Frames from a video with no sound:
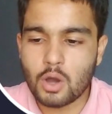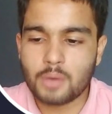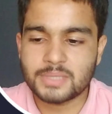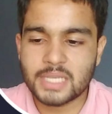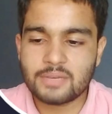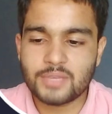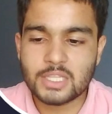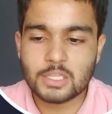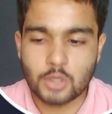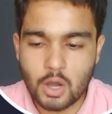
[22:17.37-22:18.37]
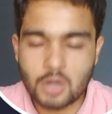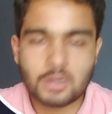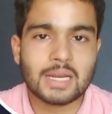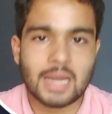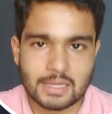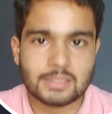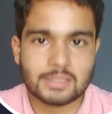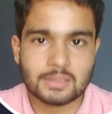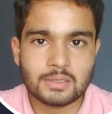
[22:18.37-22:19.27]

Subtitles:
object with dog class.